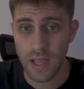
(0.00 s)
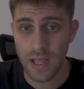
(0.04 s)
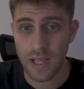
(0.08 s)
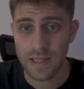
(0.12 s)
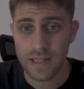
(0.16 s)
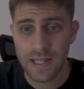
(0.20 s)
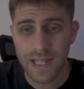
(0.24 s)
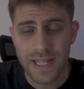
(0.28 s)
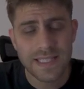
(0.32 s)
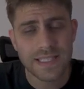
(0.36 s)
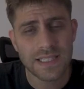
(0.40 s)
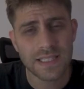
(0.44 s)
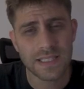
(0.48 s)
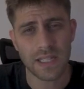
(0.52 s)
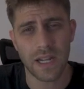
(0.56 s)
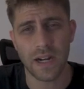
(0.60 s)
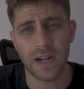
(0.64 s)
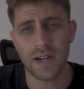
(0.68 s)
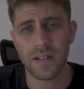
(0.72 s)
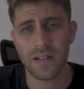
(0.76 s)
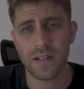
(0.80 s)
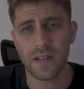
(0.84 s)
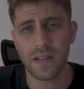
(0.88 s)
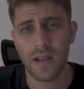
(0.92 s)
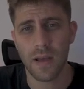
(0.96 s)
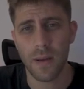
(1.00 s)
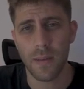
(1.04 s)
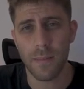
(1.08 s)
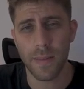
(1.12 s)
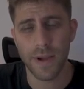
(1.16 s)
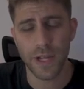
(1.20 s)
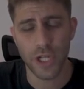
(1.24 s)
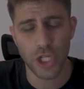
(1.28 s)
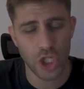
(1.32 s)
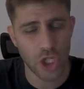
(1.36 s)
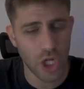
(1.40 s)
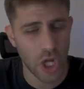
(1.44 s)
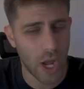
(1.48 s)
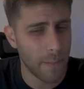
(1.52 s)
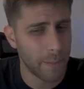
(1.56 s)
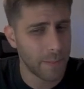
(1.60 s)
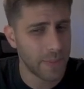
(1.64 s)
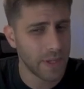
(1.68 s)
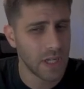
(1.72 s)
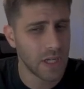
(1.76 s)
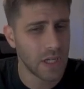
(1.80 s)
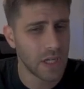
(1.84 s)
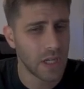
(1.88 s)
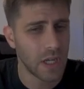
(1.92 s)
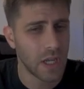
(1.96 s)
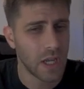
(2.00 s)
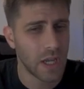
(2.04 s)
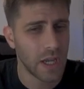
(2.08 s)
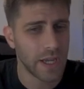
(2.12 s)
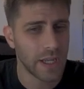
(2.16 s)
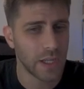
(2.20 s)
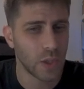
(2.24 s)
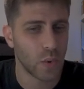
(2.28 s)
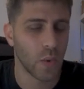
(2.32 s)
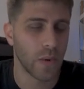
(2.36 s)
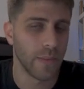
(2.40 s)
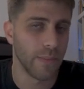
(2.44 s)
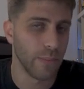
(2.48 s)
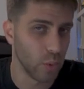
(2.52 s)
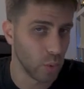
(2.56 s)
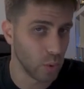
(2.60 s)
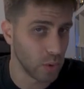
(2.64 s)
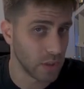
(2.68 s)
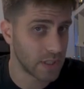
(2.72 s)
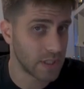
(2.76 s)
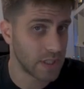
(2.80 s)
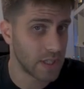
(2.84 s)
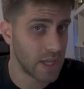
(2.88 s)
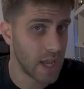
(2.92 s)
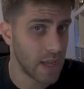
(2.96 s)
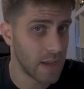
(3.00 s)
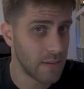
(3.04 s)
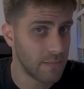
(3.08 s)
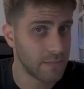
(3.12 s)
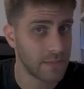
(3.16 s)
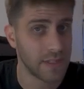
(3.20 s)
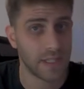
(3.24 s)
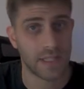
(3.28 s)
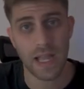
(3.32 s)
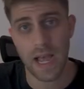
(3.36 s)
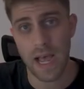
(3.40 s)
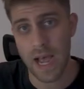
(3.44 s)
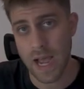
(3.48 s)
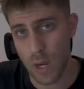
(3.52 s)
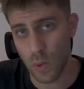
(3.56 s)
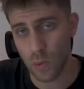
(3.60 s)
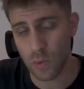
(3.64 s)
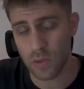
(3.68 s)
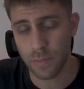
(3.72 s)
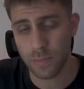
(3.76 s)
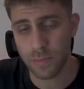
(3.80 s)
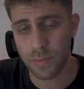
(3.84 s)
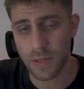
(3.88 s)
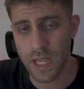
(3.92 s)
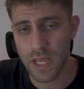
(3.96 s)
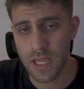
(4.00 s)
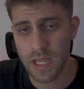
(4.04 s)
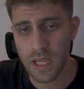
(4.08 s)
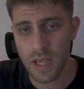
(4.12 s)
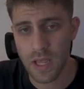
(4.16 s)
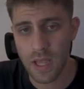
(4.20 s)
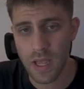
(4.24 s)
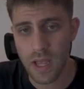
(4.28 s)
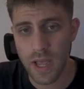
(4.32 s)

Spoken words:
Let's start by jumping into a bullet game that I will play